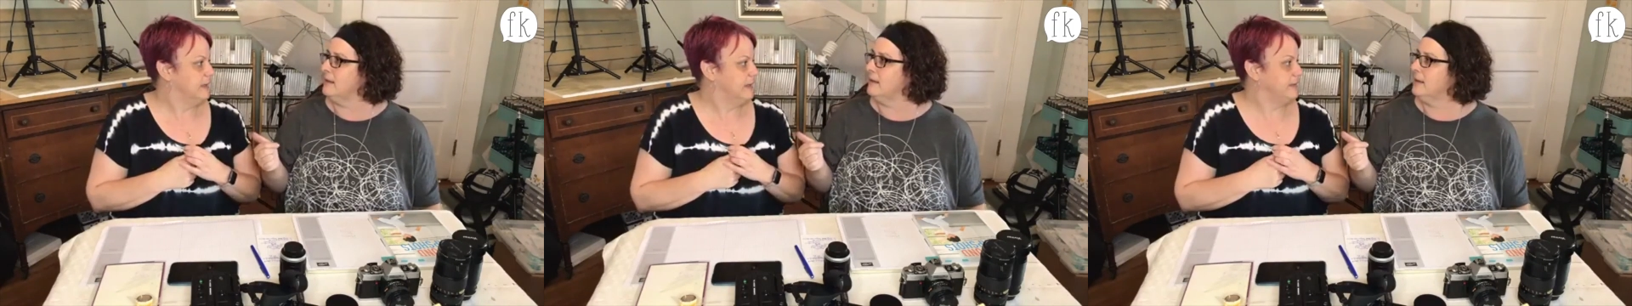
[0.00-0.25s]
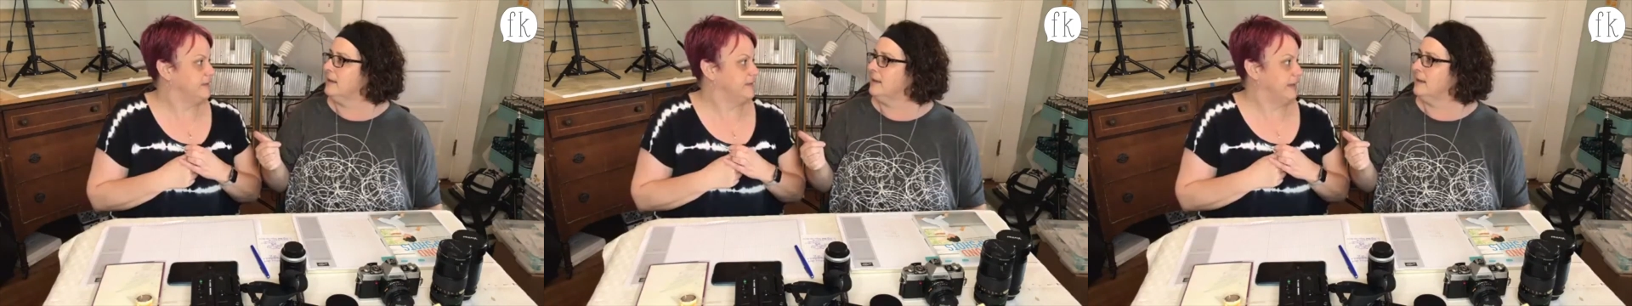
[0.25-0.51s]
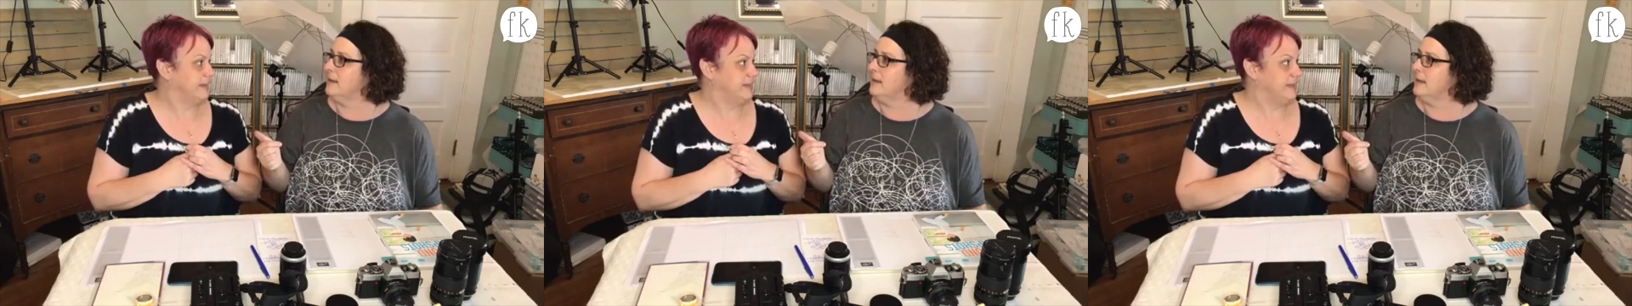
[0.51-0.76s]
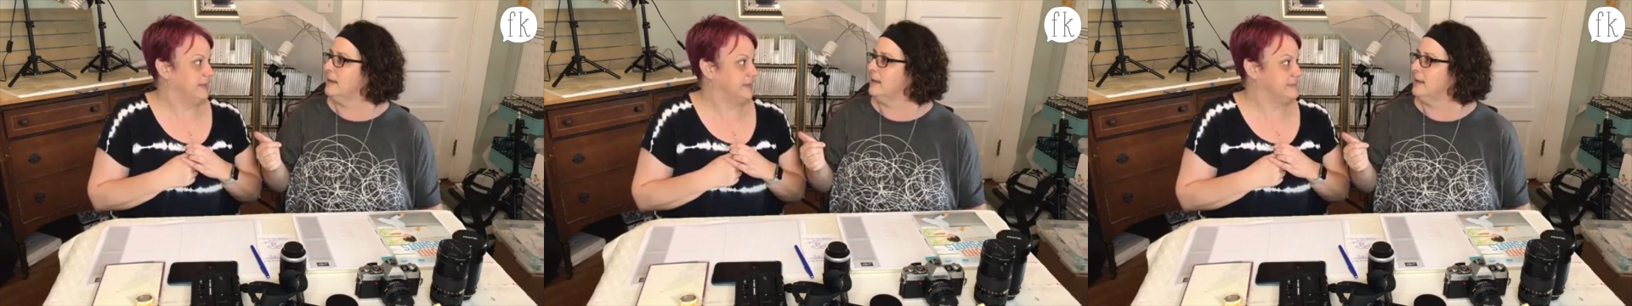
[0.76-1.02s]
Speaker 1: I, I
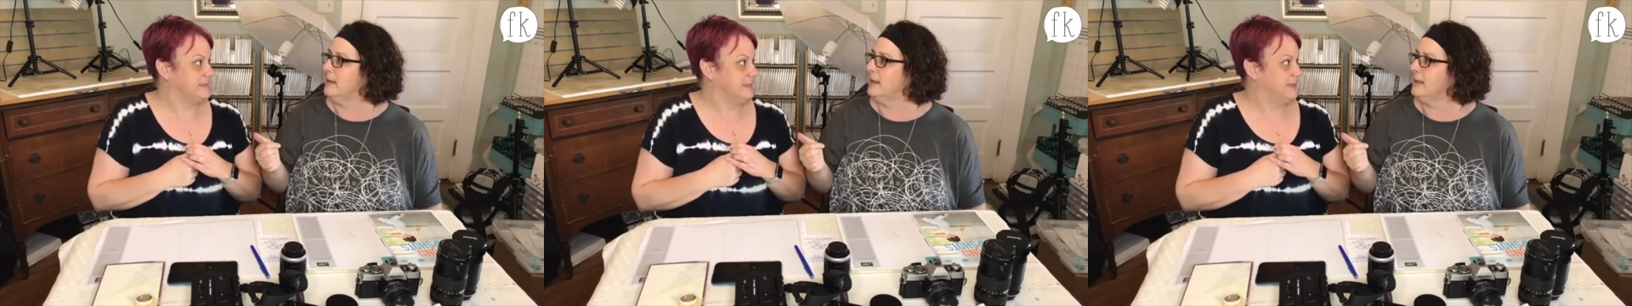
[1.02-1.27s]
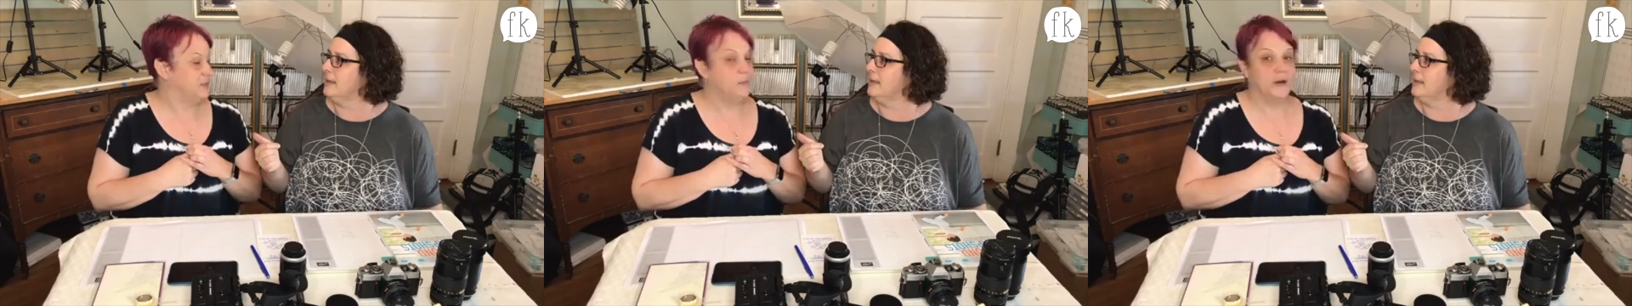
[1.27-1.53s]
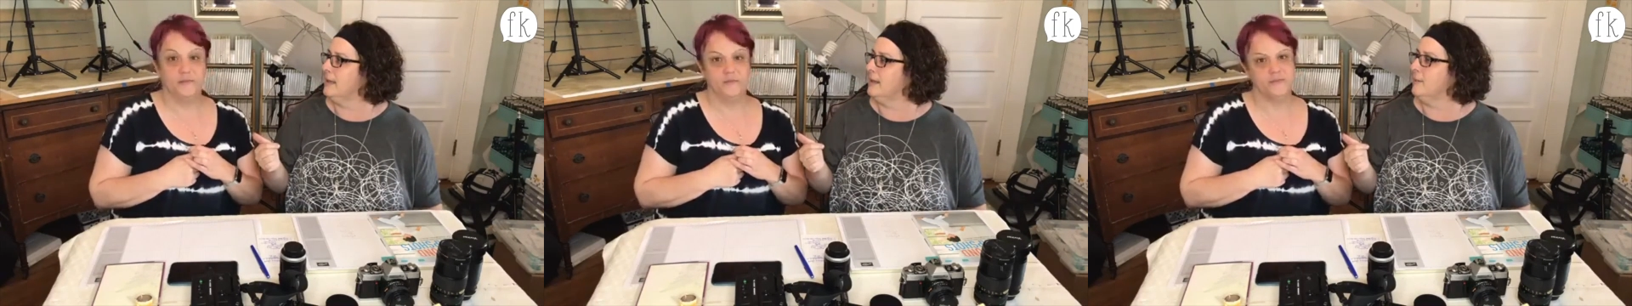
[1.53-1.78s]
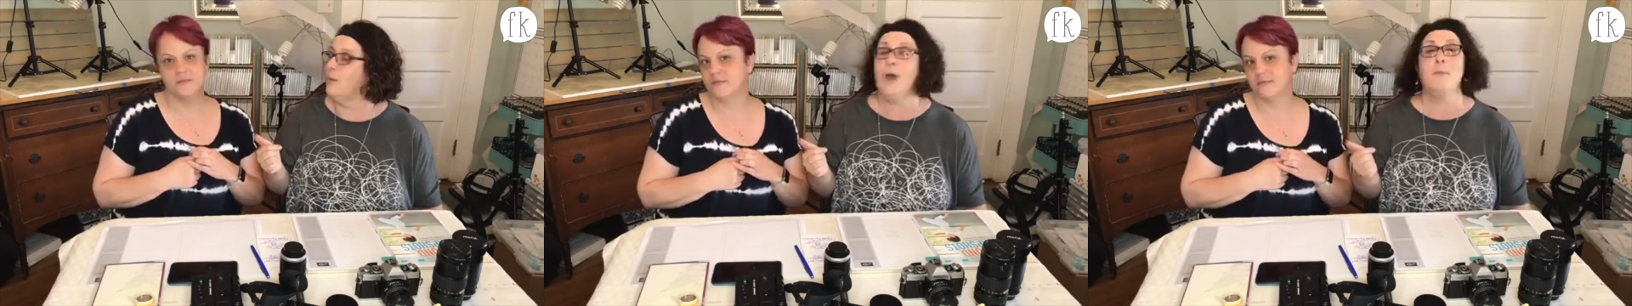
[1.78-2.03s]
think it did. Well.
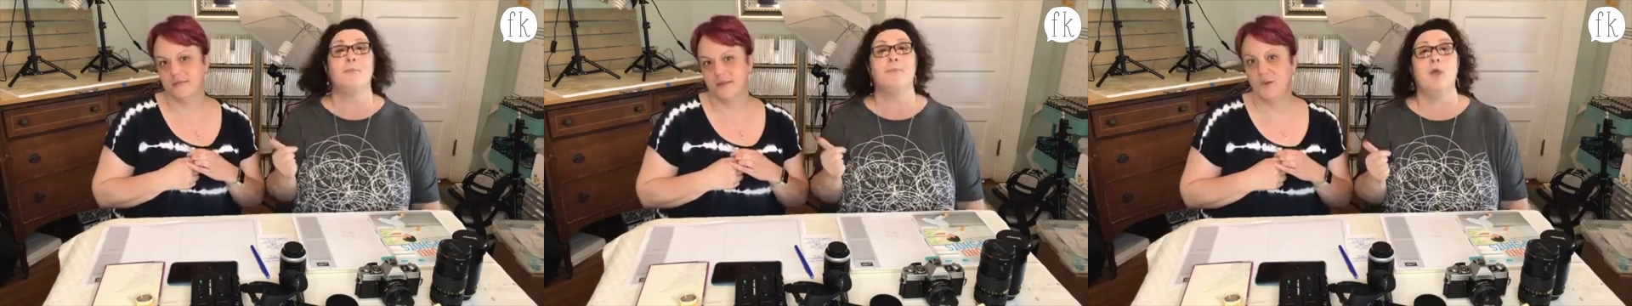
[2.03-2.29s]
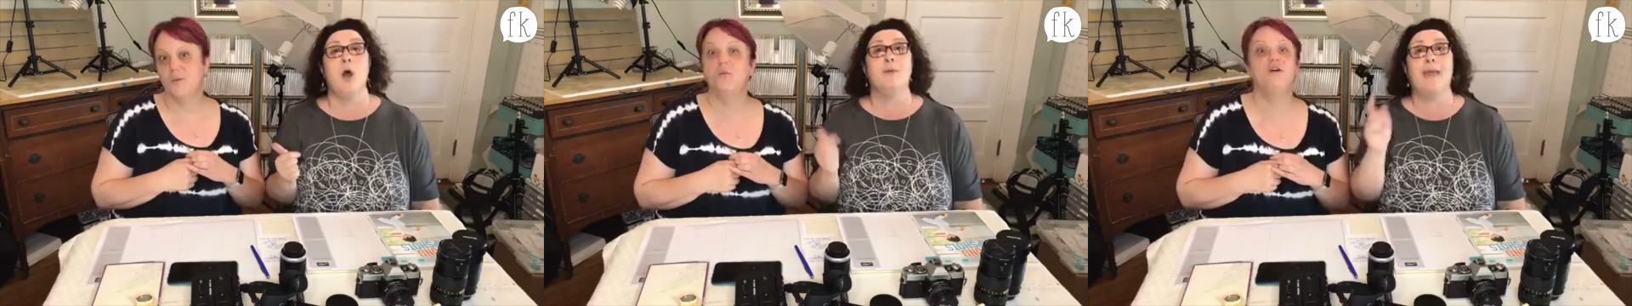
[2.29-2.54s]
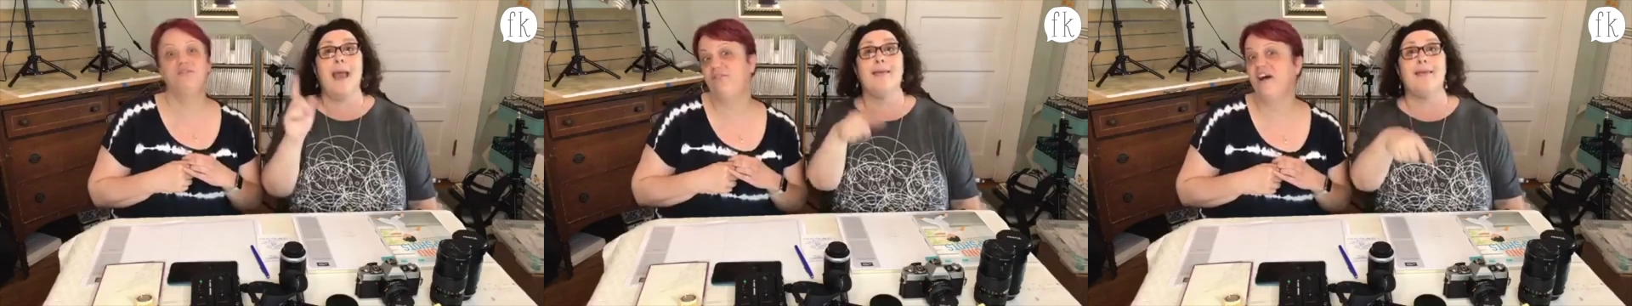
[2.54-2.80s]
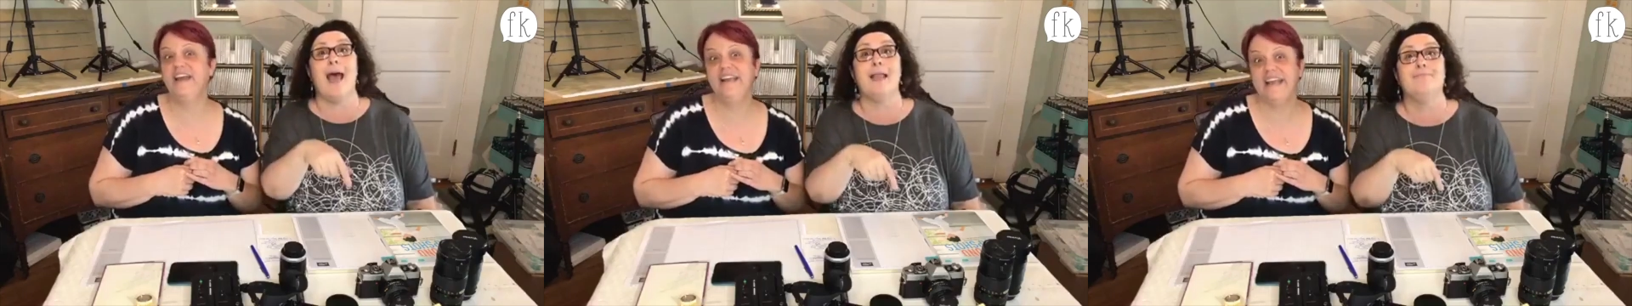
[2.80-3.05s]
Well. Oh, okay. We'll
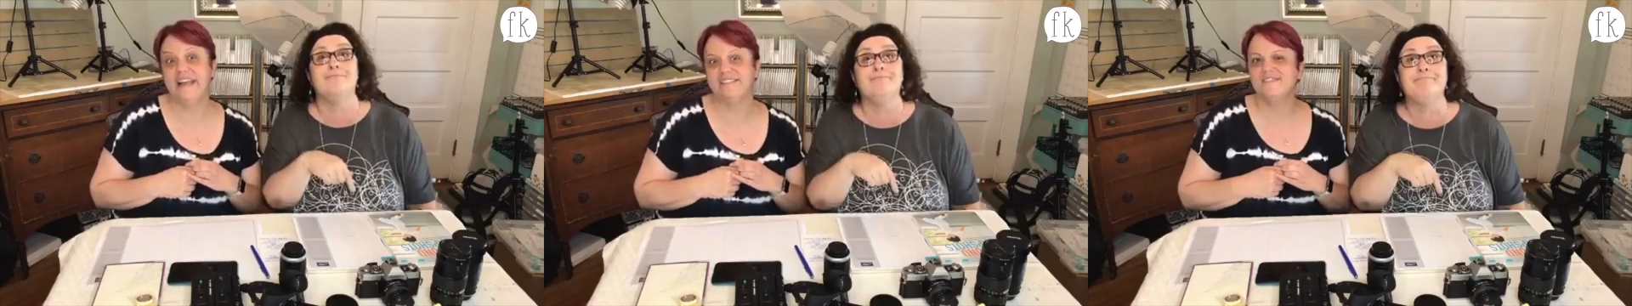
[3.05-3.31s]
find then. it.